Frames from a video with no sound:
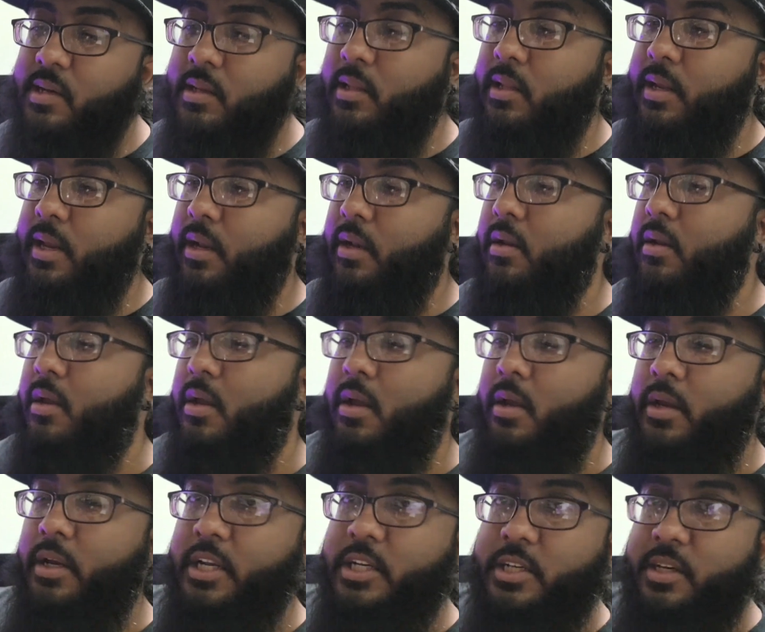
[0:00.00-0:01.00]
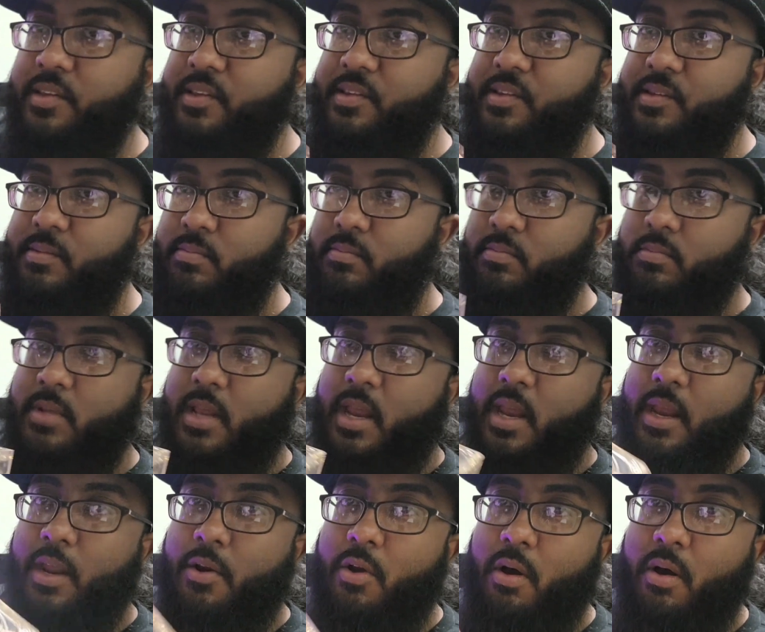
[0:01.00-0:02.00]
clean. You just
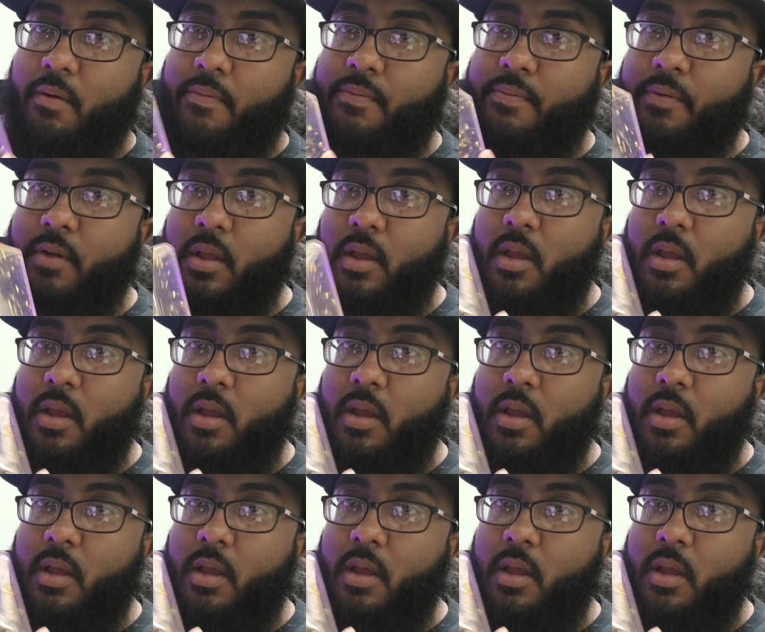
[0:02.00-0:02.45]
take it off,